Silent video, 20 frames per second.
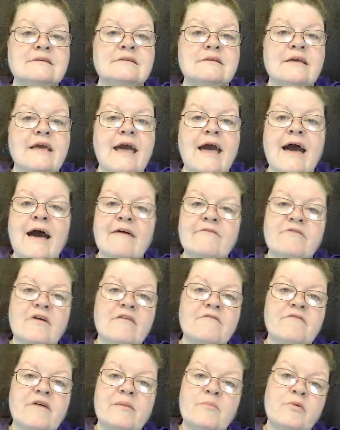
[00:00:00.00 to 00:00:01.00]
have a
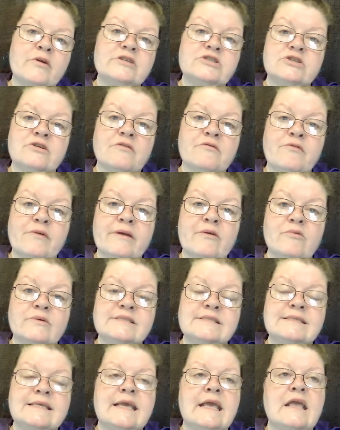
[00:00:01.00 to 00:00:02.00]
vibrational
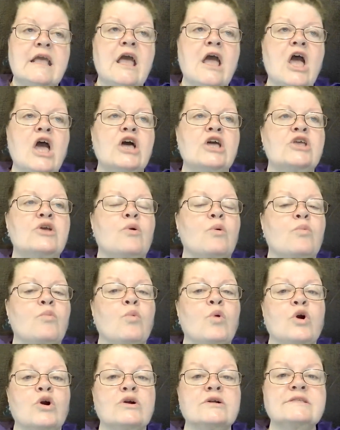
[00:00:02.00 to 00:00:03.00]
frequency, your
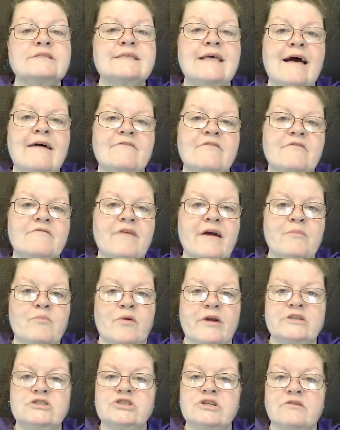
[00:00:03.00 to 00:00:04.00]
words have a
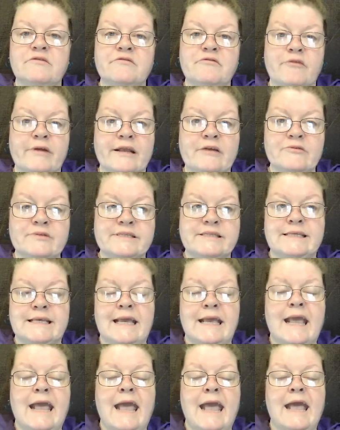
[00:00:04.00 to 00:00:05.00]
vibrational
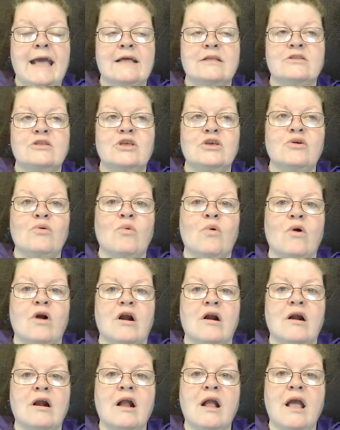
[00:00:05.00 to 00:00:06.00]
frequency, and
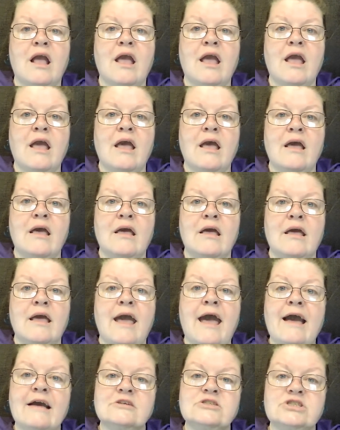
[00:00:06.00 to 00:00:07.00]
your
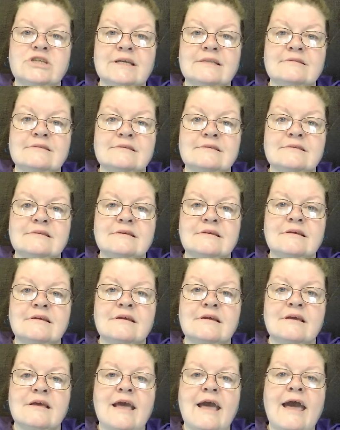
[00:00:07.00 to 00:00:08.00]
actions
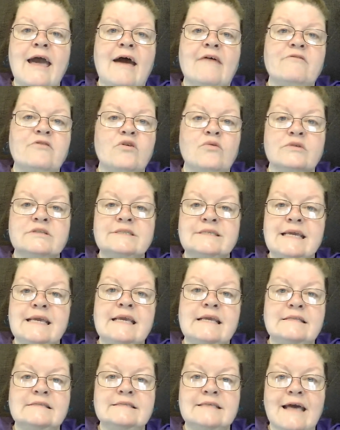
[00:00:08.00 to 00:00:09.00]
your
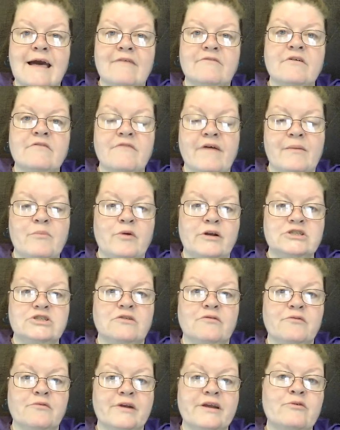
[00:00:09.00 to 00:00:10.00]
deeds have a vibrational
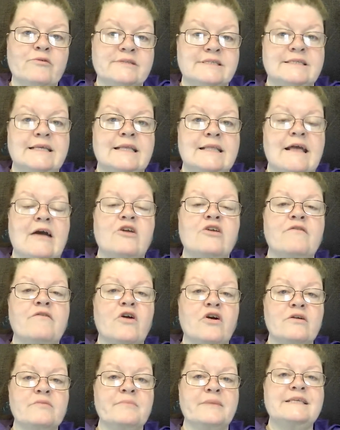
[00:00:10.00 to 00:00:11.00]
frequency. Now, you've
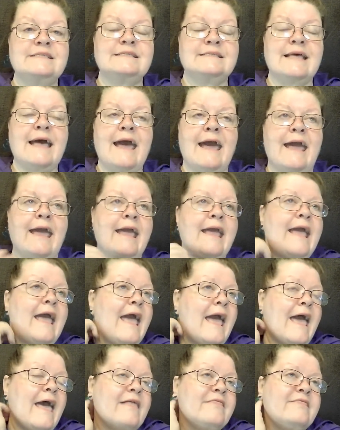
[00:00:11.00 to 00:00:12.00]
heard me say
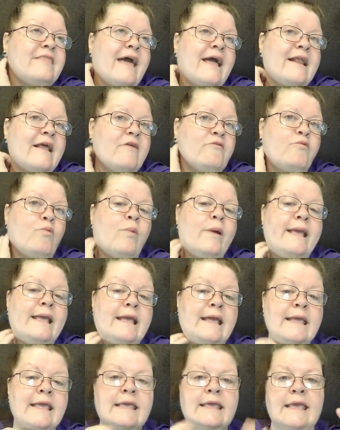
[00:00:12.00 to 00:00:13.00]
that if we
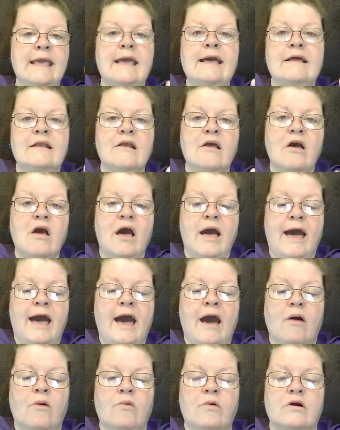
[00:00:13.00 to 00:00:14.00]
can get
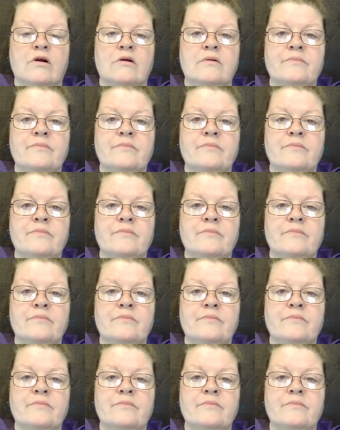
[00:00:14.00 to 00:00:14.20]
our